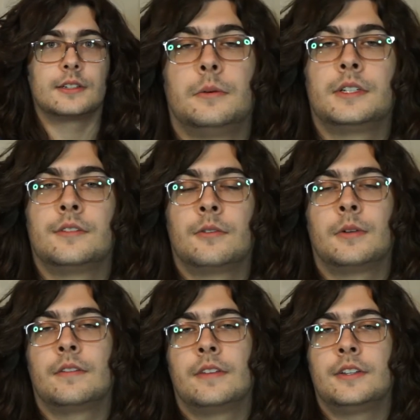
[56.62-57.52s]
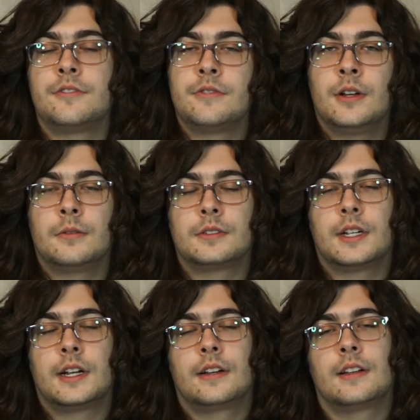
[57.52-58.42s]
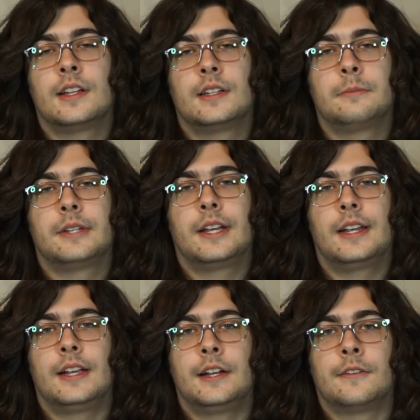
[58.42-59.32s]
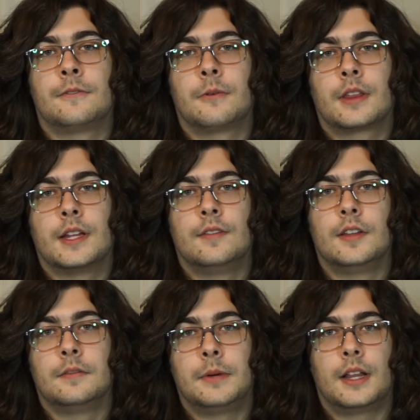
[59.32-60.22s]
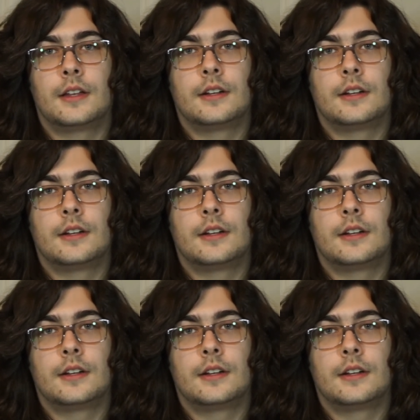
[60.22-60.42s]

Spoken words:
Whichever one of these you don't take, you'll end up taking at your 4th level of Paladin.